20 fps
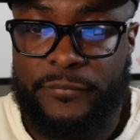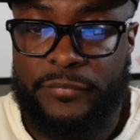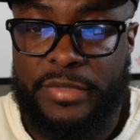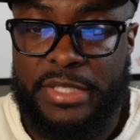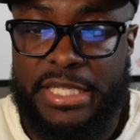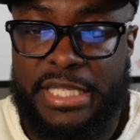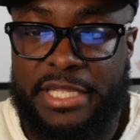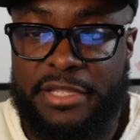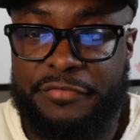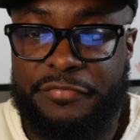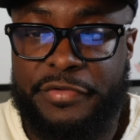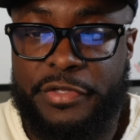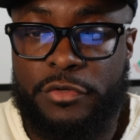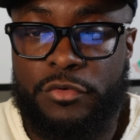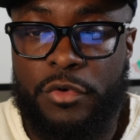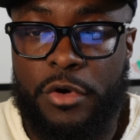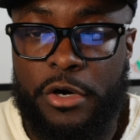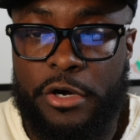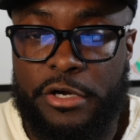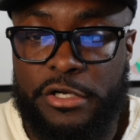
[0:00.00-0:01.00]
if you
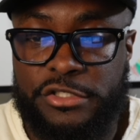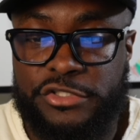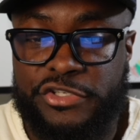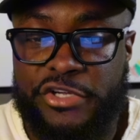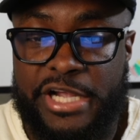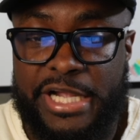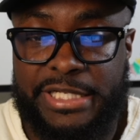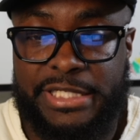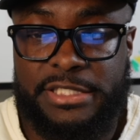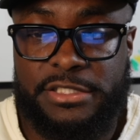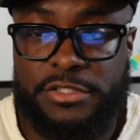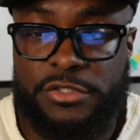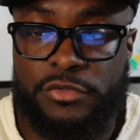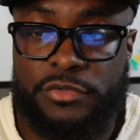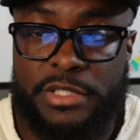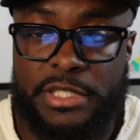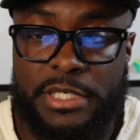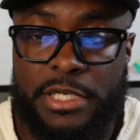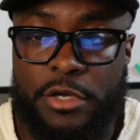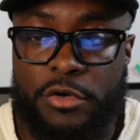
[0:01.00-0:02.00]
are attracted to
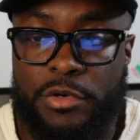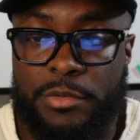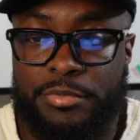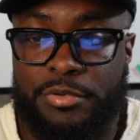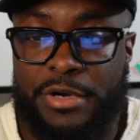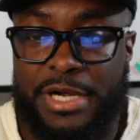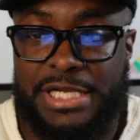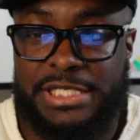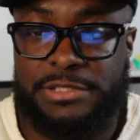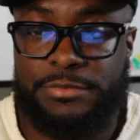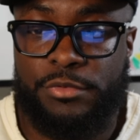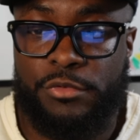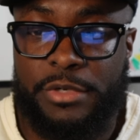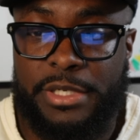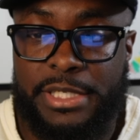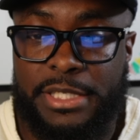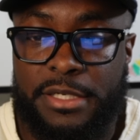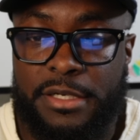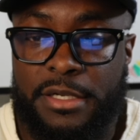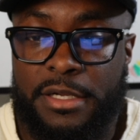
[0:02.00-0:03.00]
the lower price
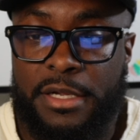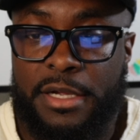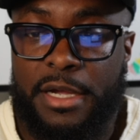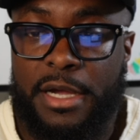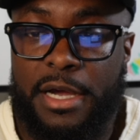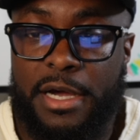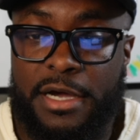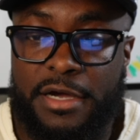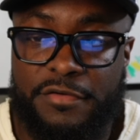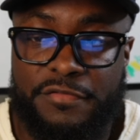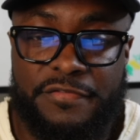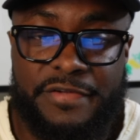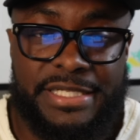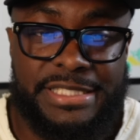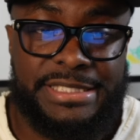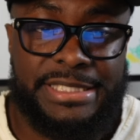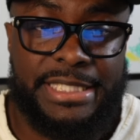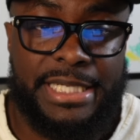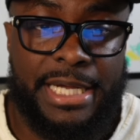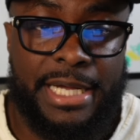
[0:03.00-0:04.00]
point of
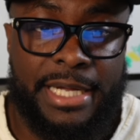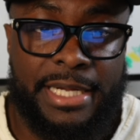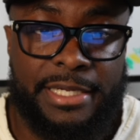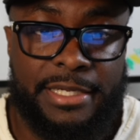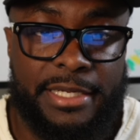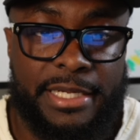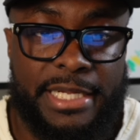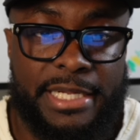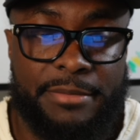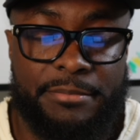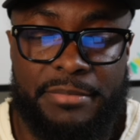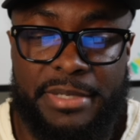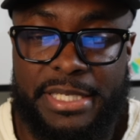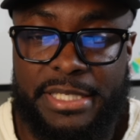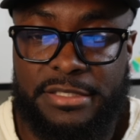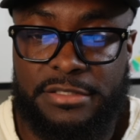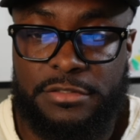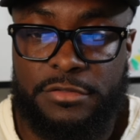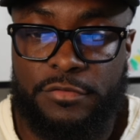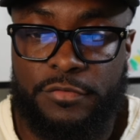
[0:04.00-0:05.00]
VTI, it
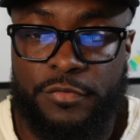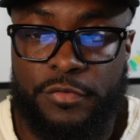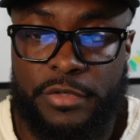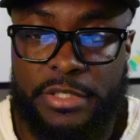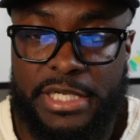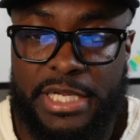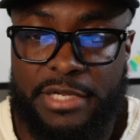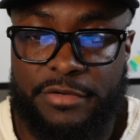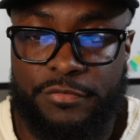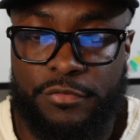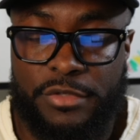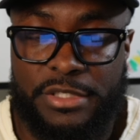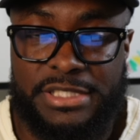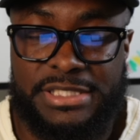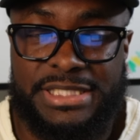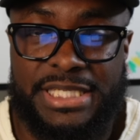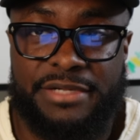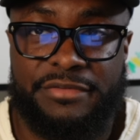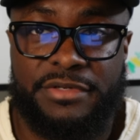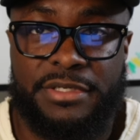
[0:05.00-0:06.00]
being
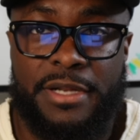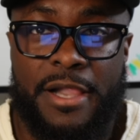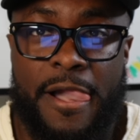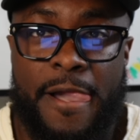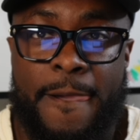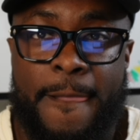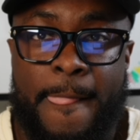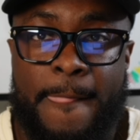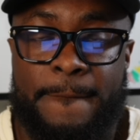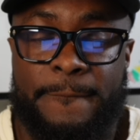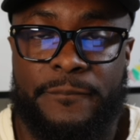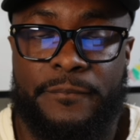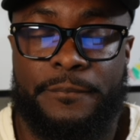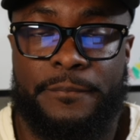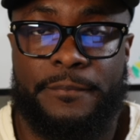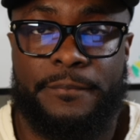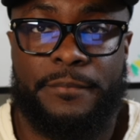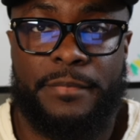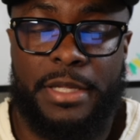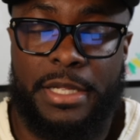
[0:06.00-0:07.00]
248.47,
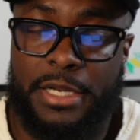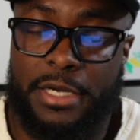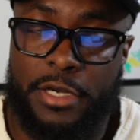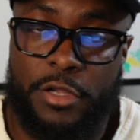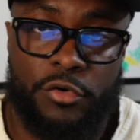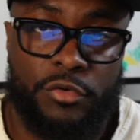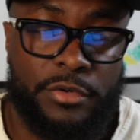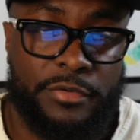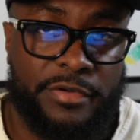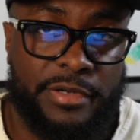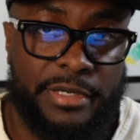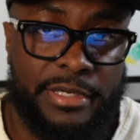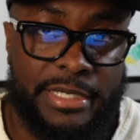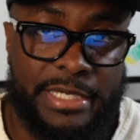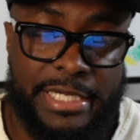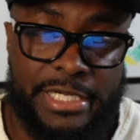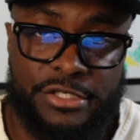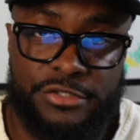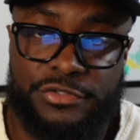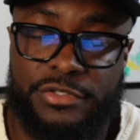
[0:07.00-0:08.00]
a
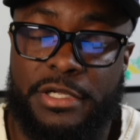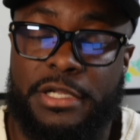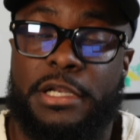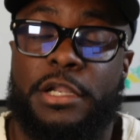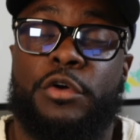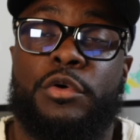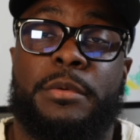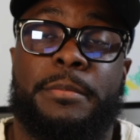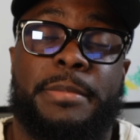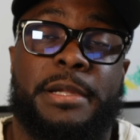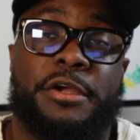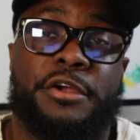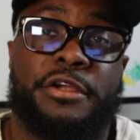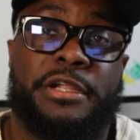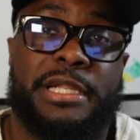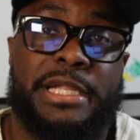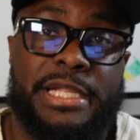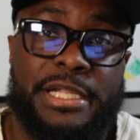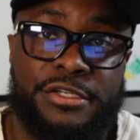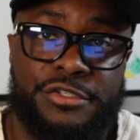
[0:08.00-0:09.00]
lower barrier
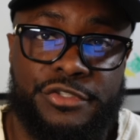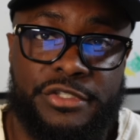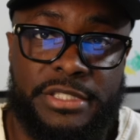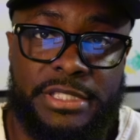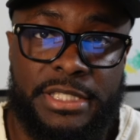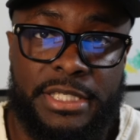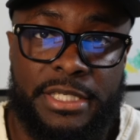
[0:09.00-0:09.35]
to entry.